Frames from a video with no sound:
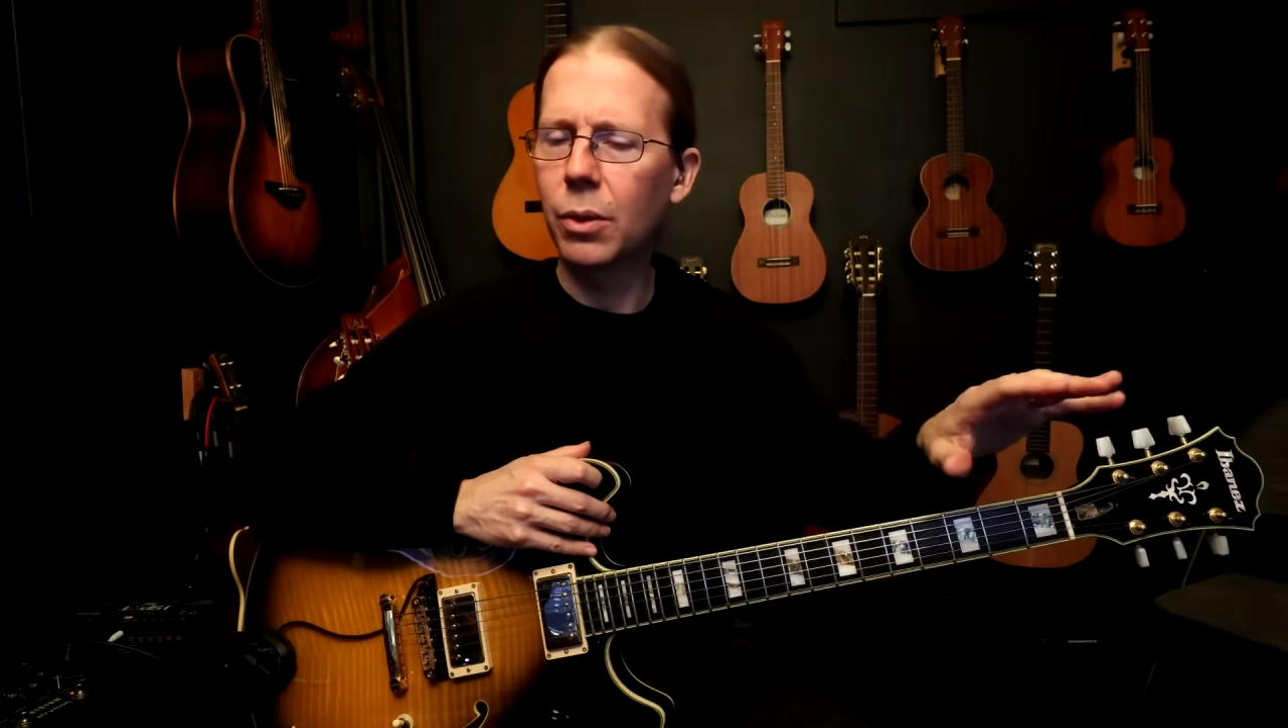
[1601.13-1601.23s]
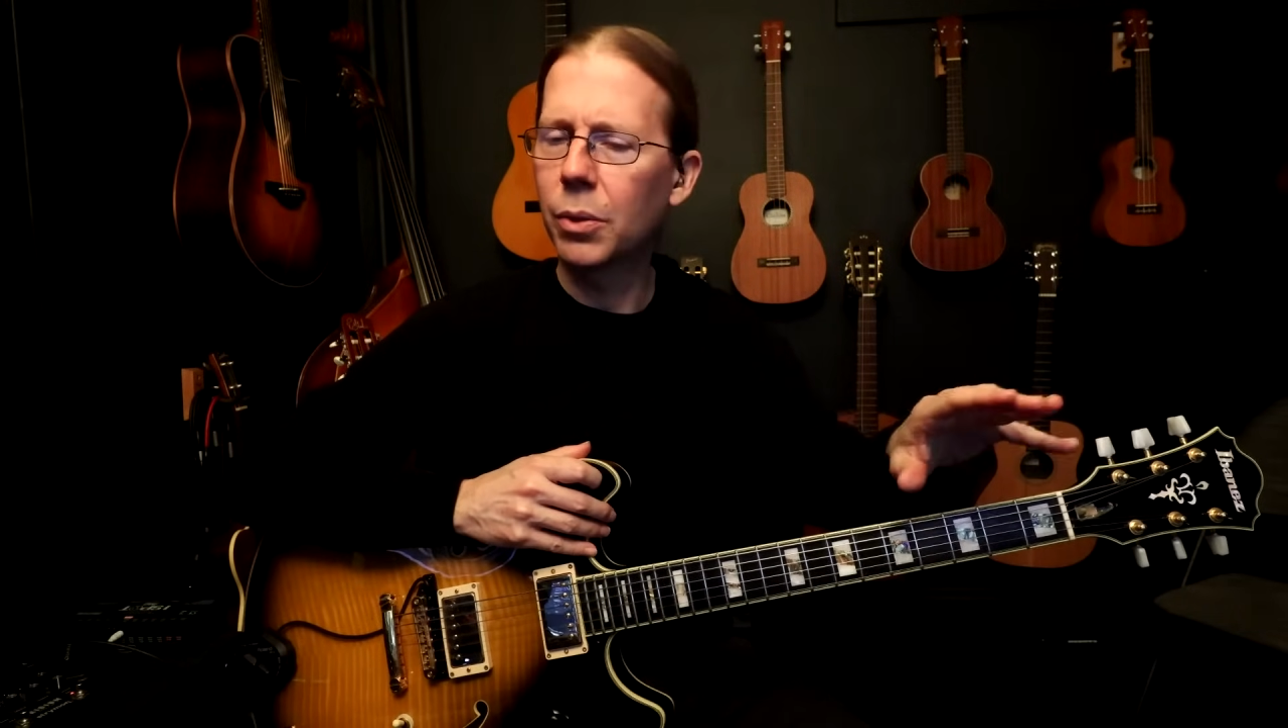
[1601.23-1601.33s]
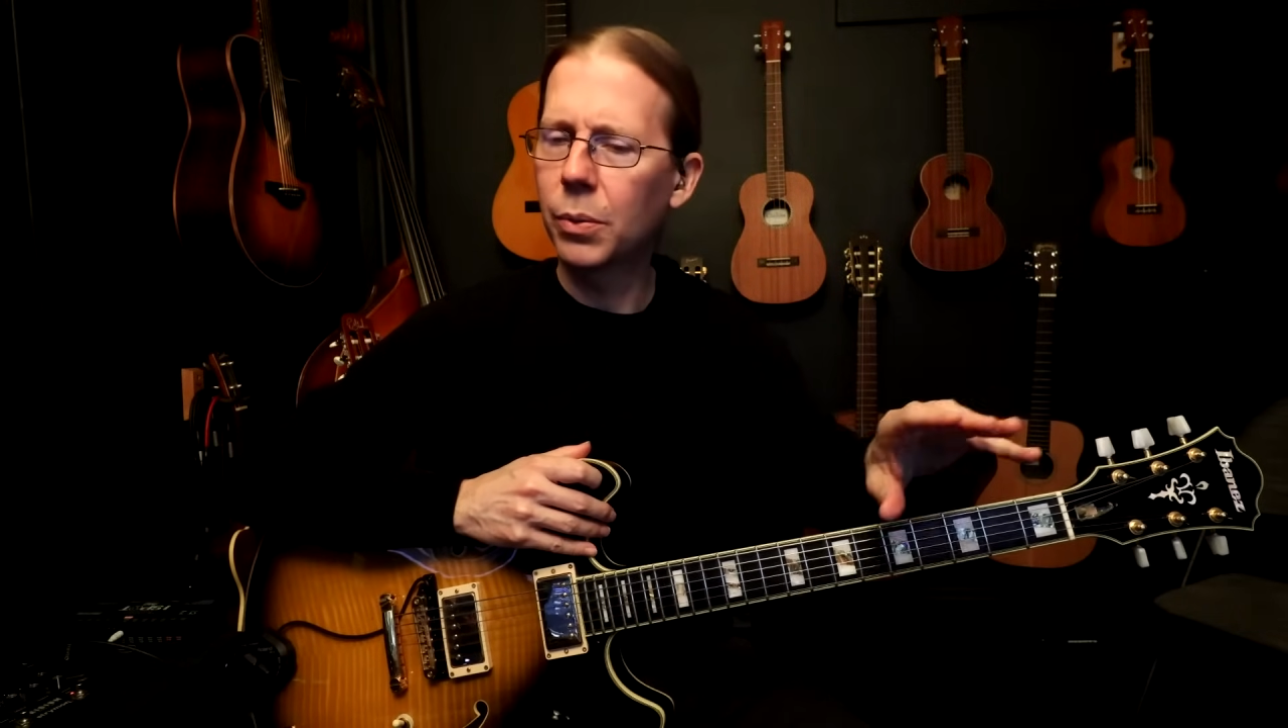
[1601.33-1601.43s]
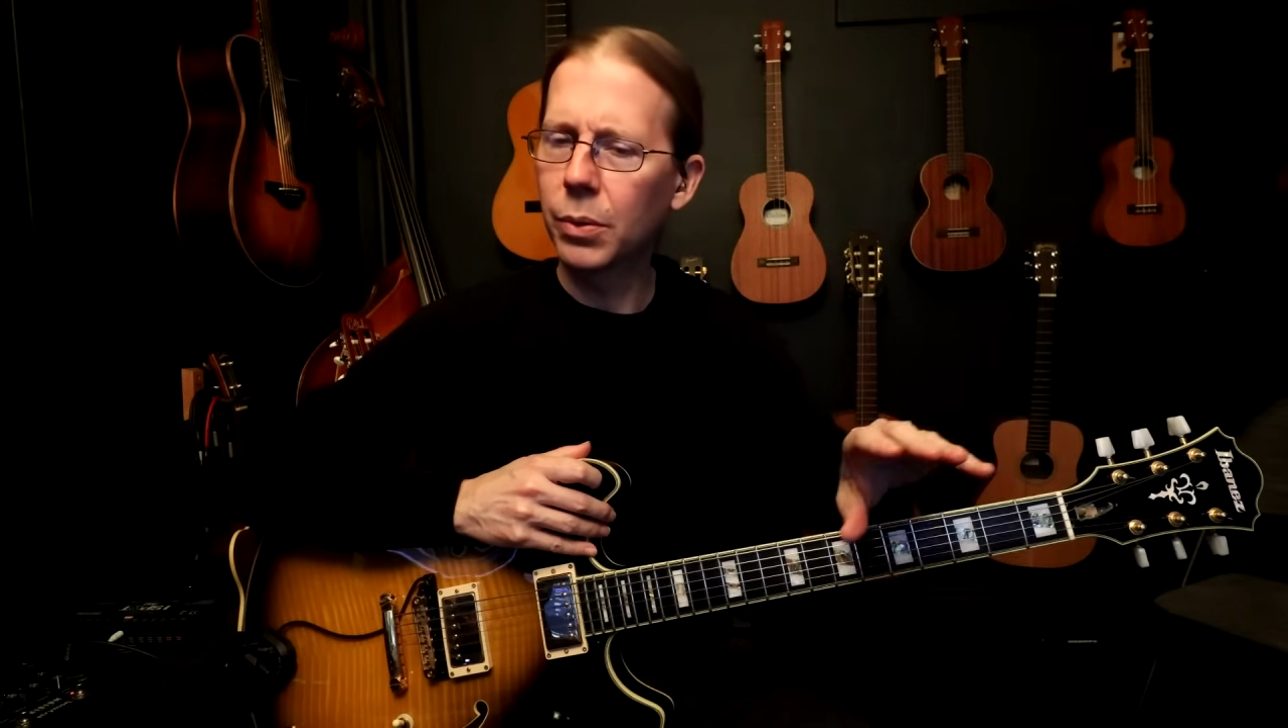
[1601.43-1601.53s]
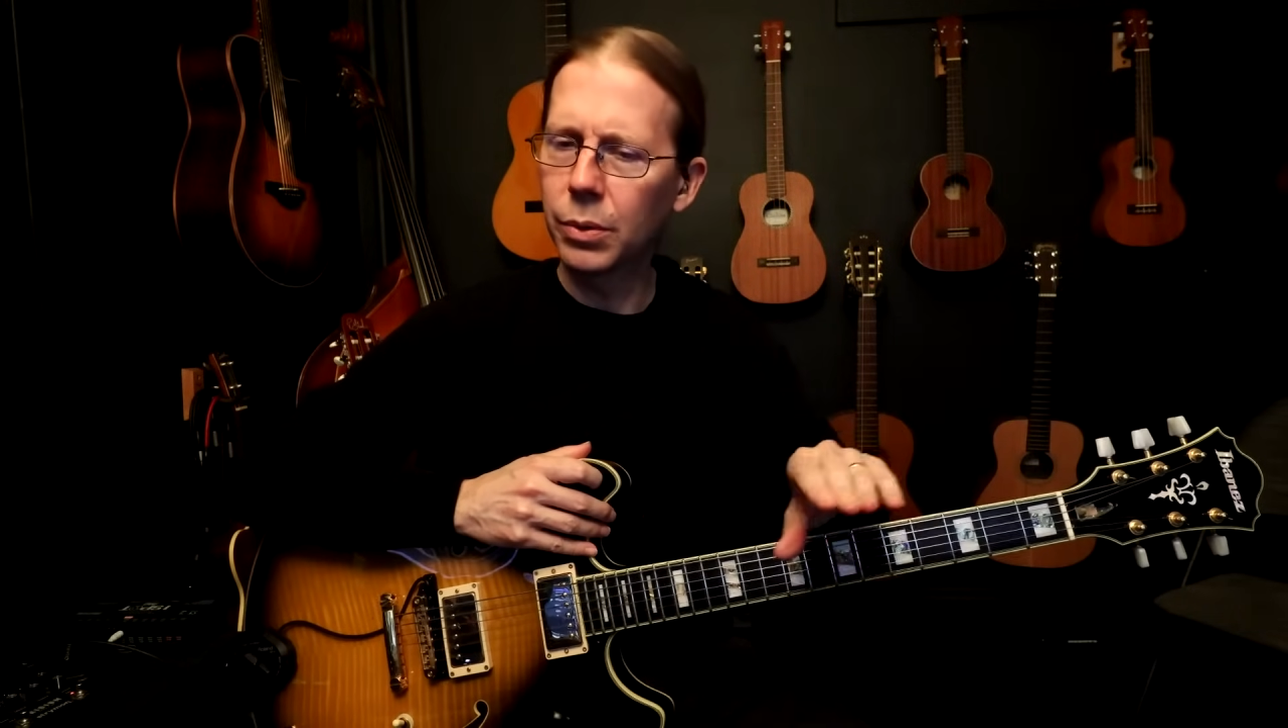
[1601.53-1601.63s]

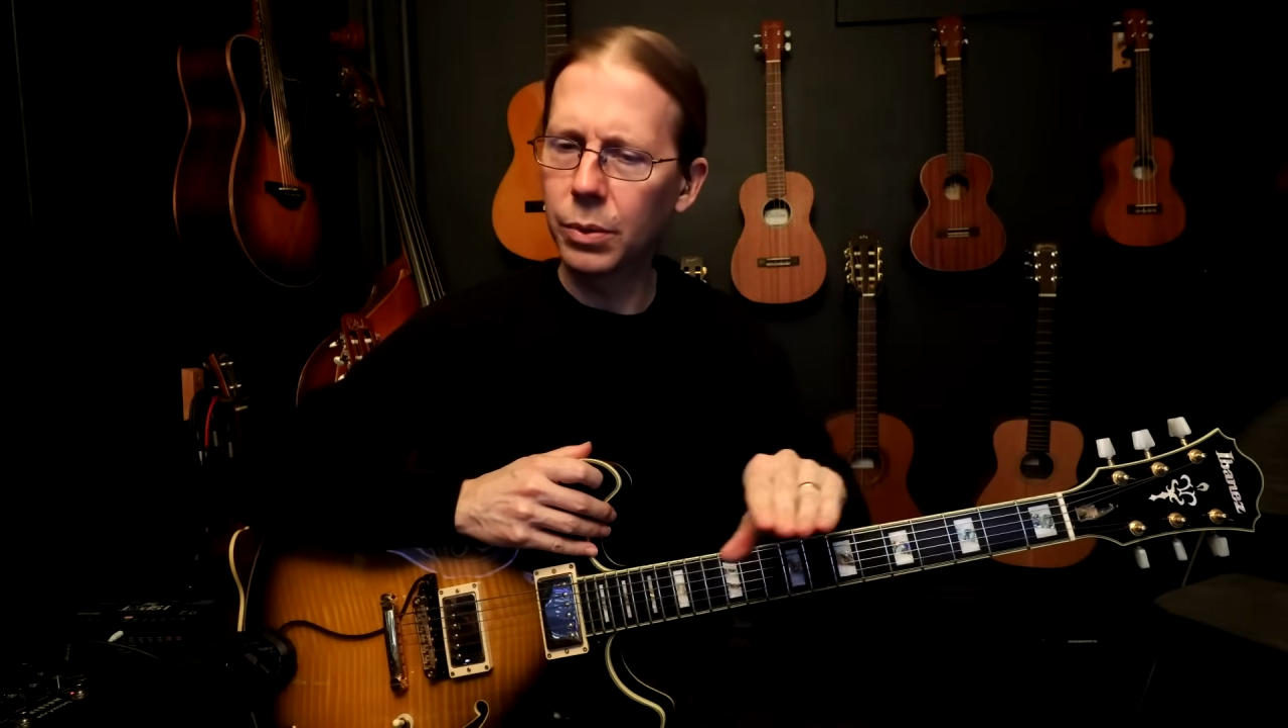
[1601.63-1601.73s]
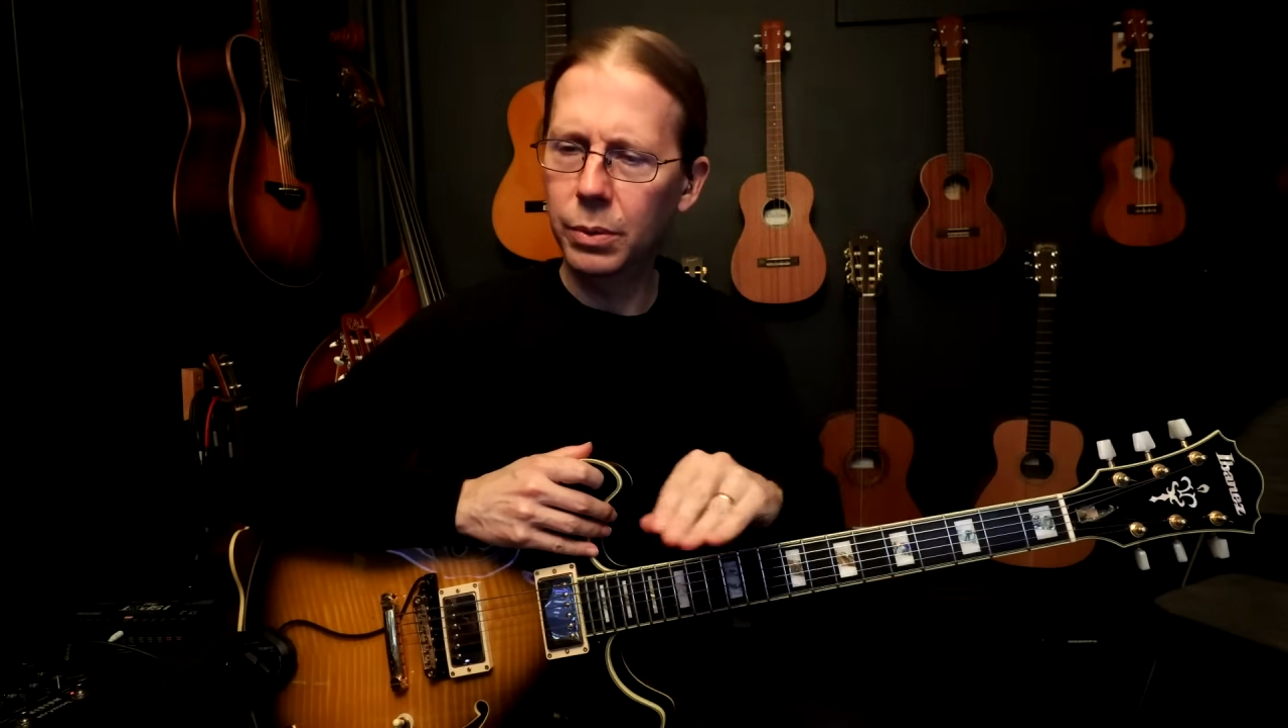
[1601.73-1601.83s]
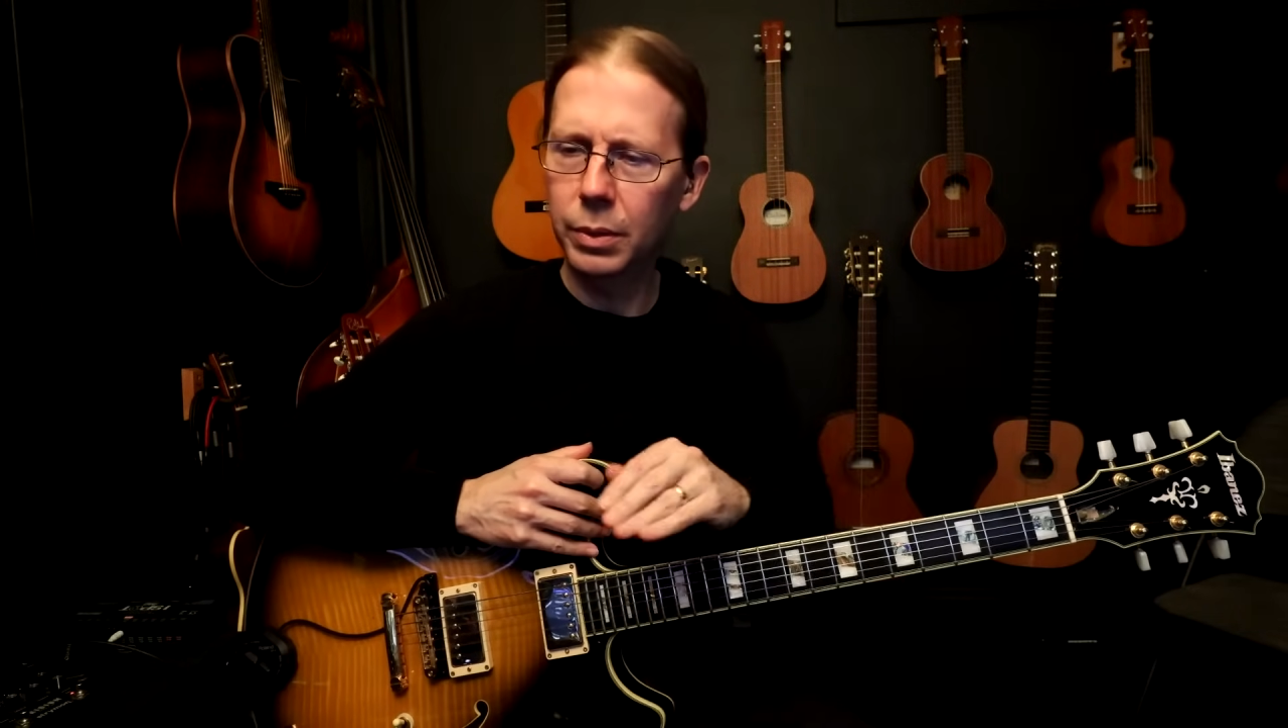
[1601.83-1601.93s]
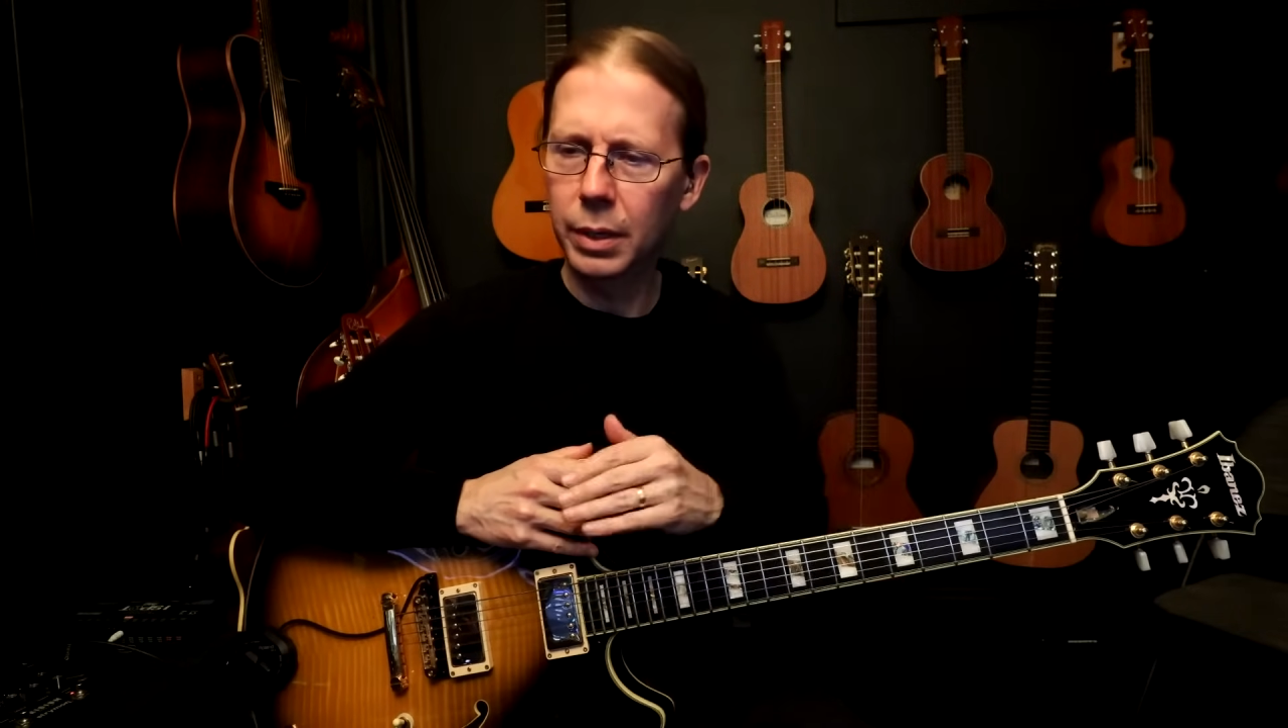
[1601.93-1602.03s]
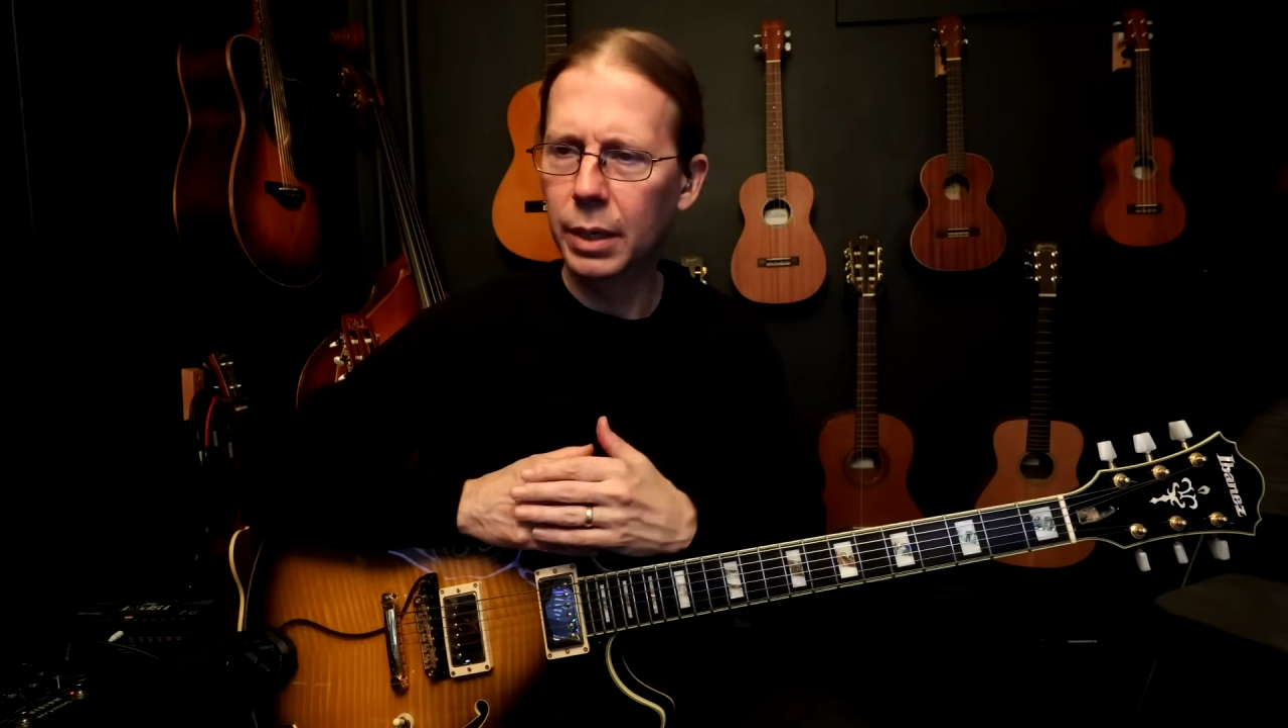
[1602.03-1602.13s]
through